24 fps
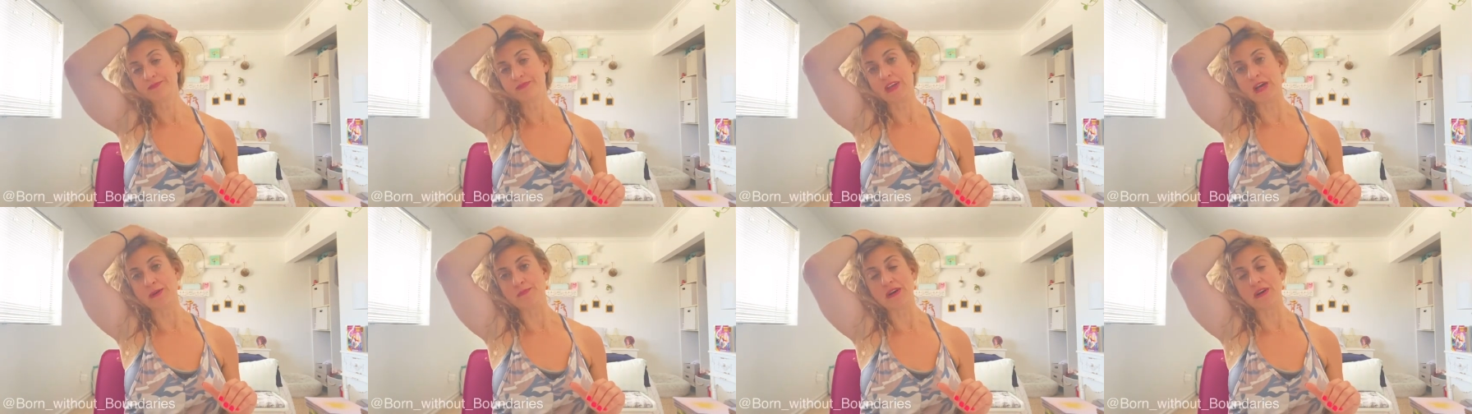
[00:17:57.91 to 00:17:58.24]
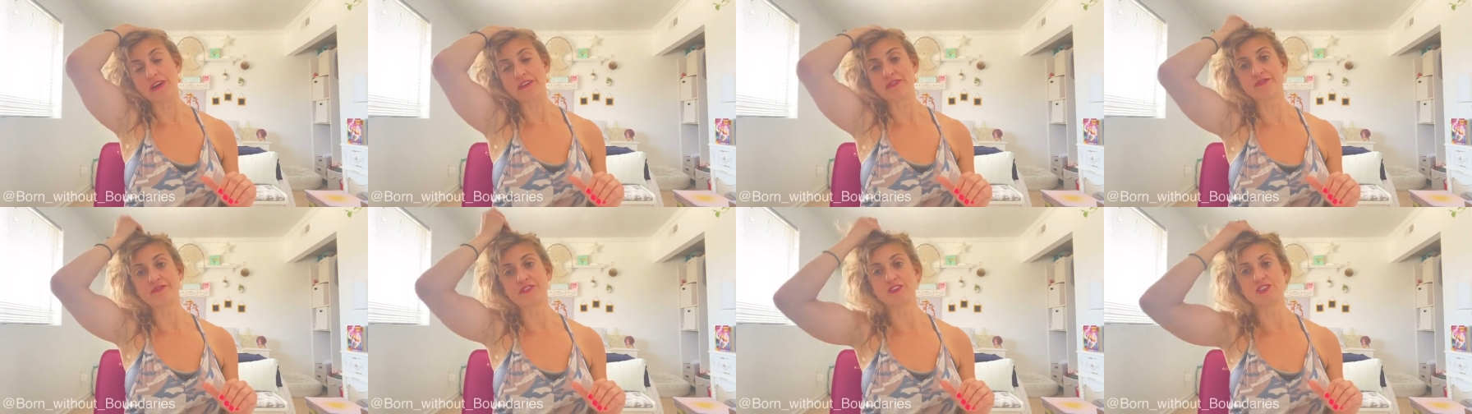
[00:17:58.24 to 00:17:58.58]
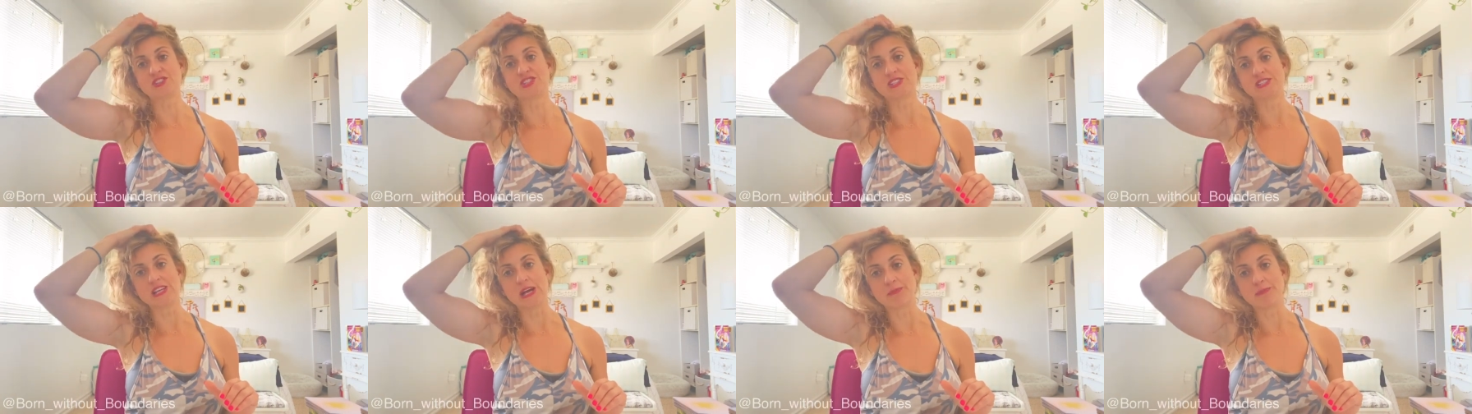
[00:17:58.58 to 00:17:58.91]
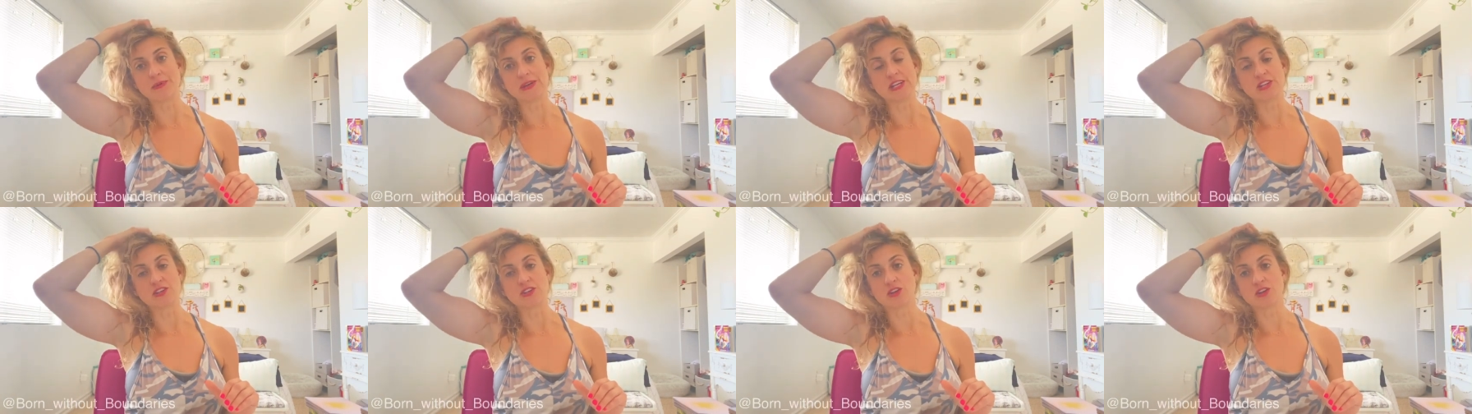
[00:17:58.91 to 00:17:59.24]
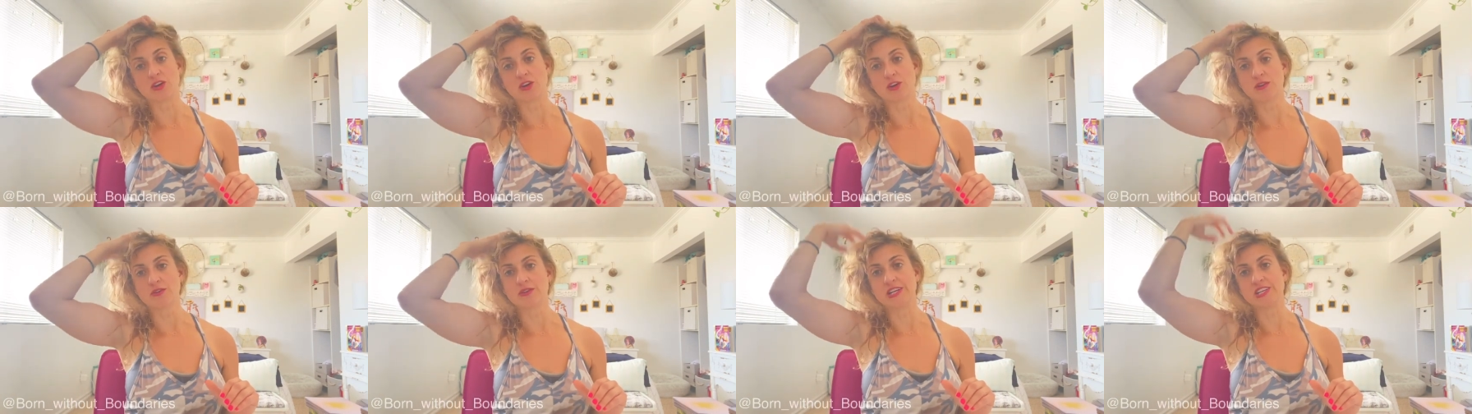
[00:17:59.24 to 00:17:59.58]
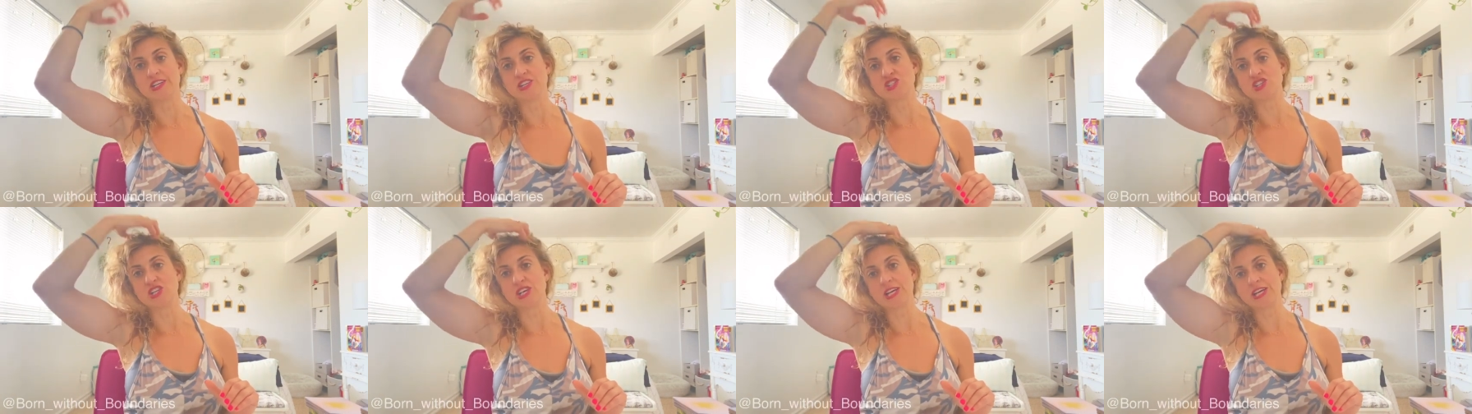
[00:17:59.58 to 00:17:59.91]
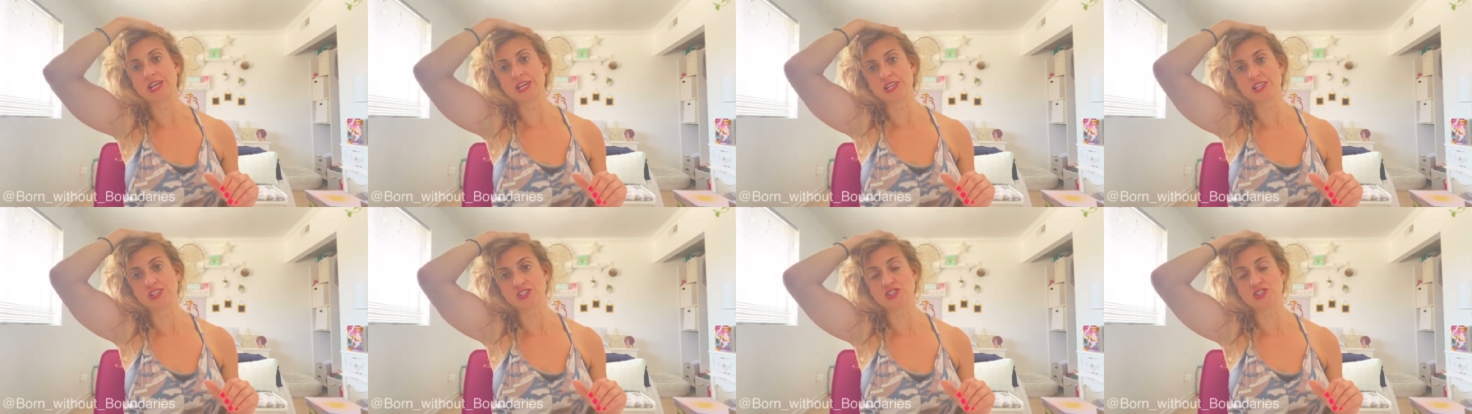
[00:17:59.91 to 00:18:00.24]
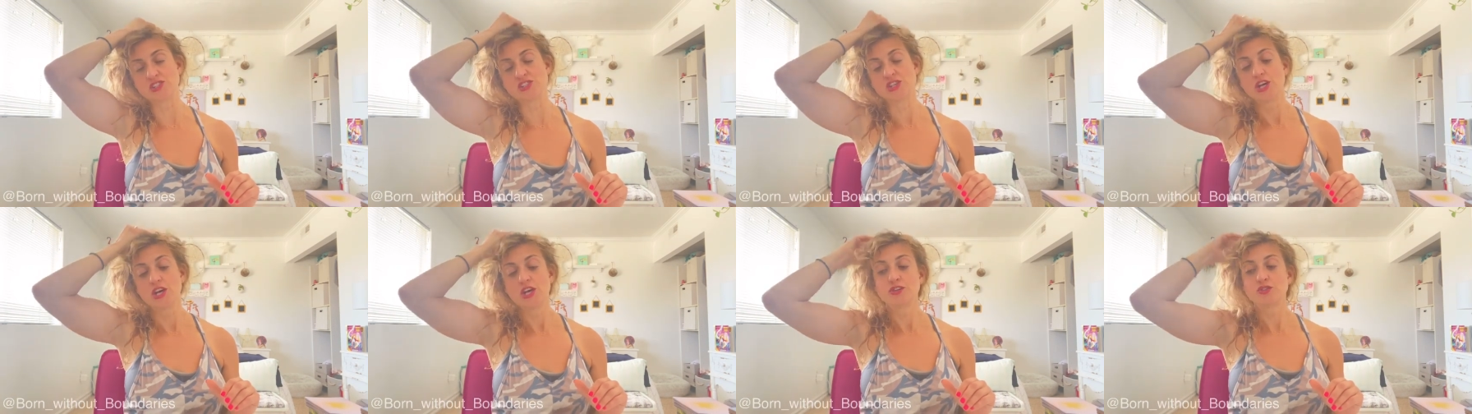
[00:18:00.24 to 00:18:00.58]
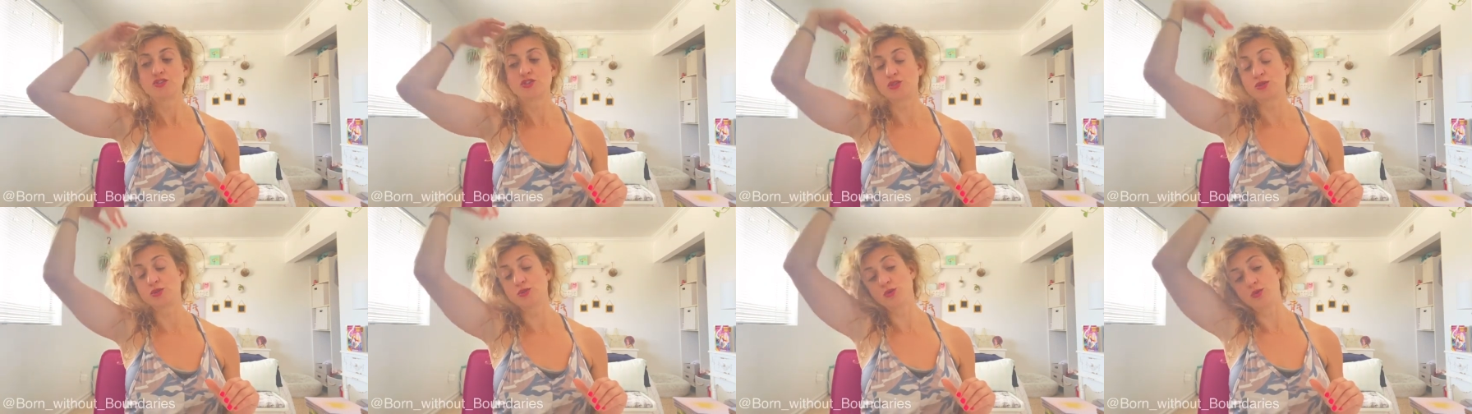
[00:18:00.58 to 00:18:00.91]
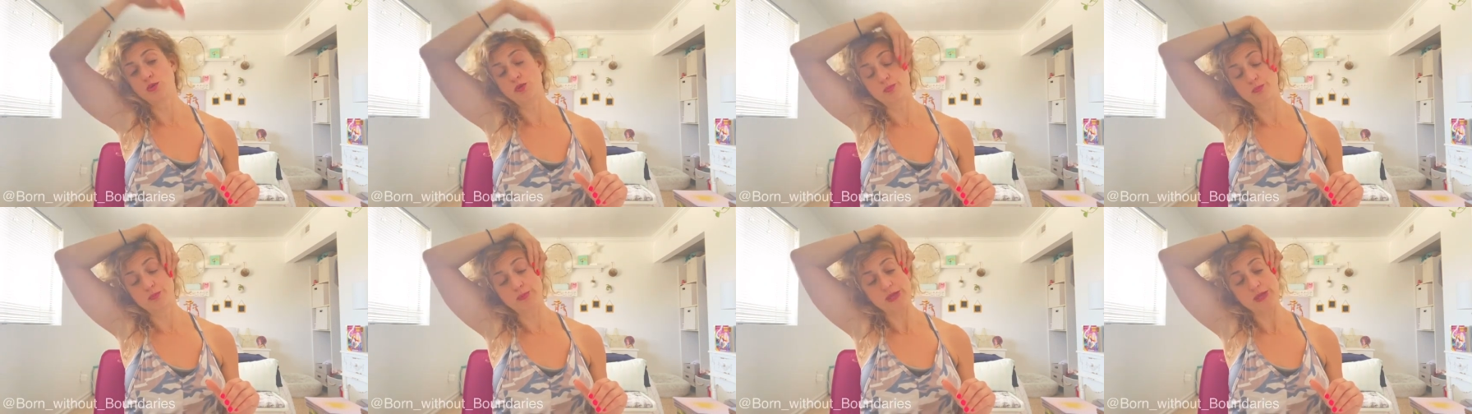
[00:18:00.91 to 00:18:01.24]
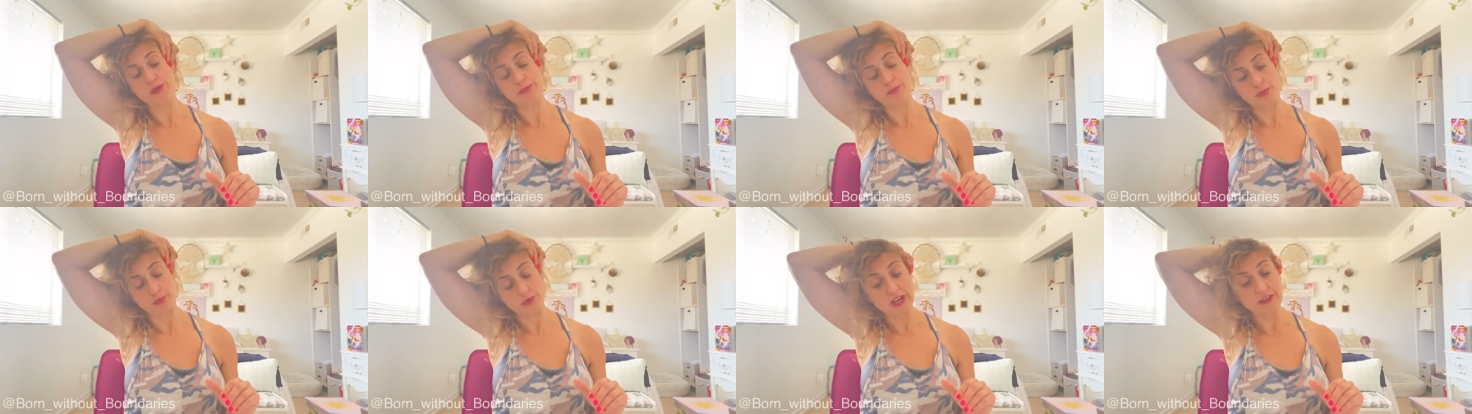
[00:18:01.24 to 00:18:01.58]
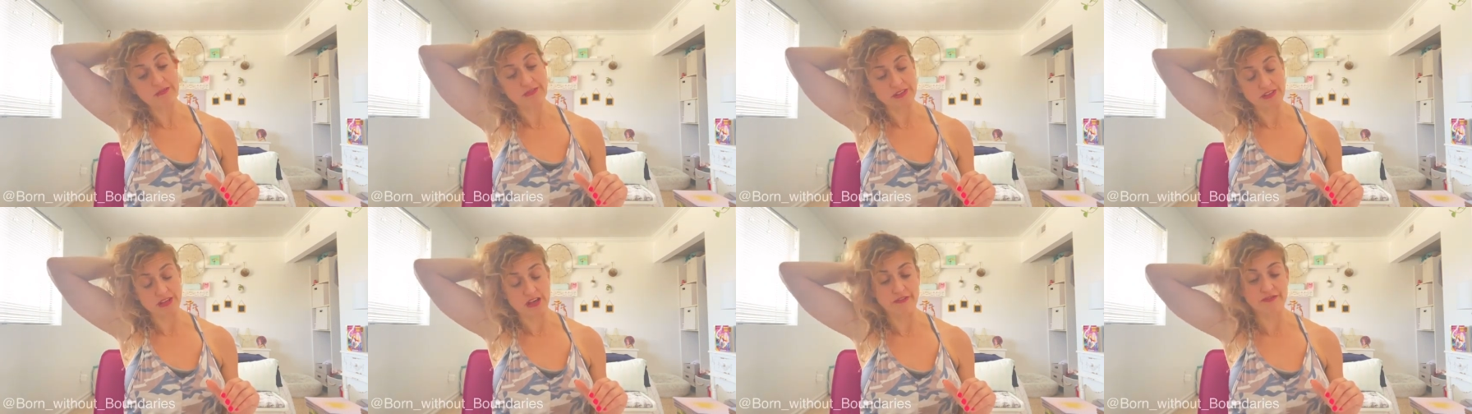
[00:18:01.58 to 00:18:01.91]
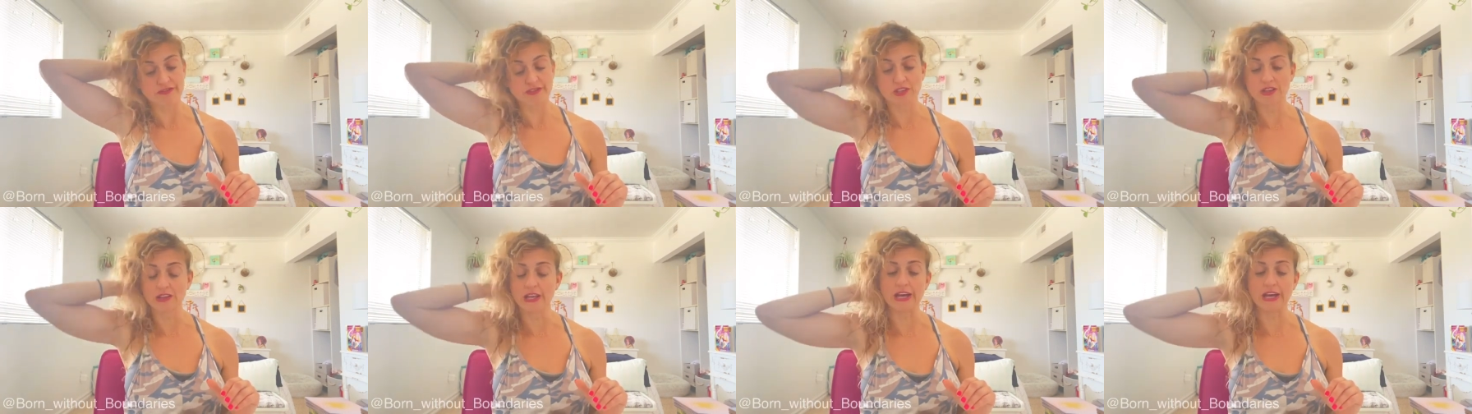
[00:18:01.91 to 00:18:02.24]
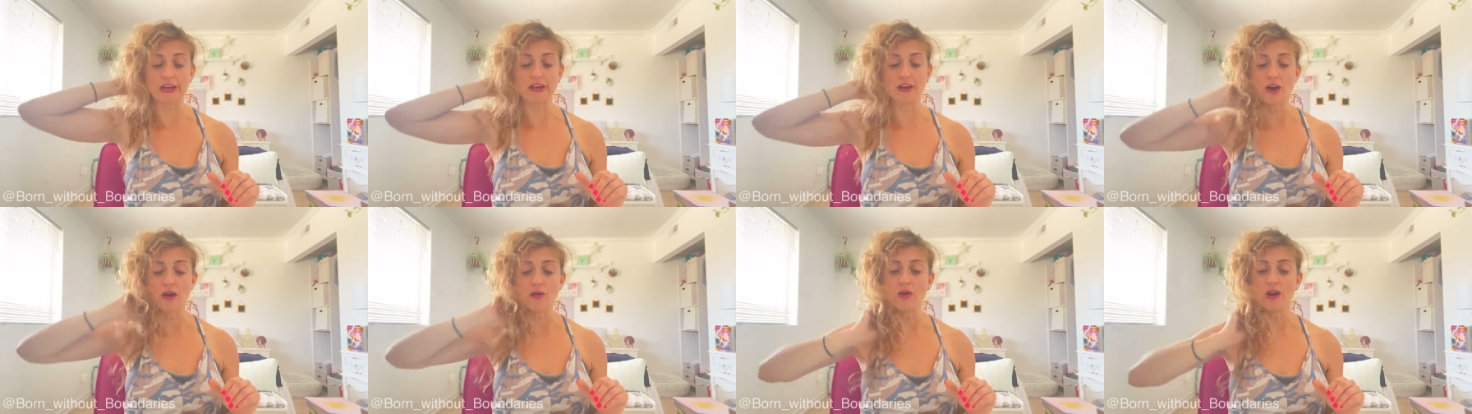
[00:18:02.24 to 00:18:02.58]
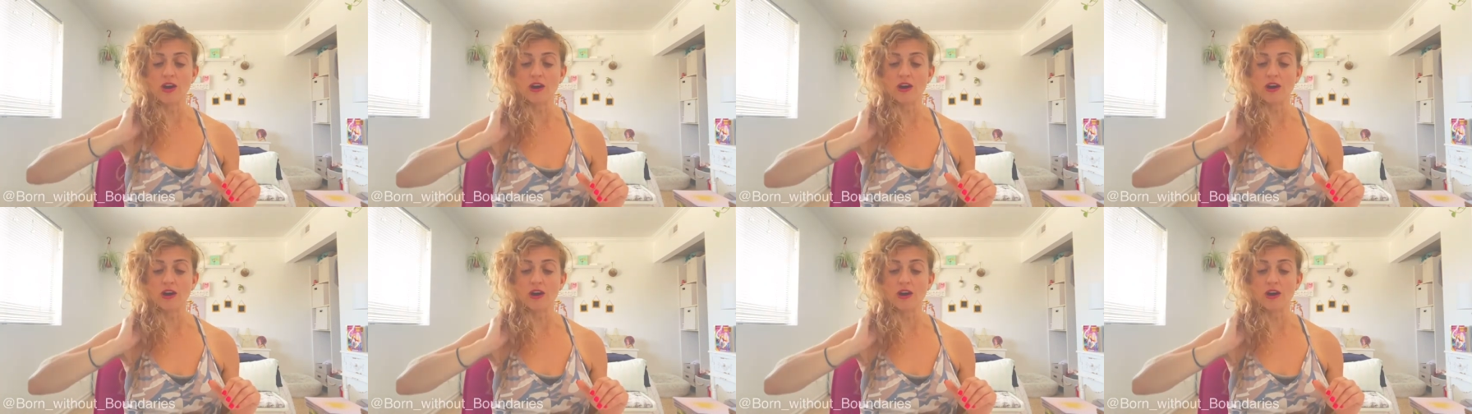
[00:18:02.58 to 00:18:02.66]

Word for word: And my first step in courage is to be brave enough to let go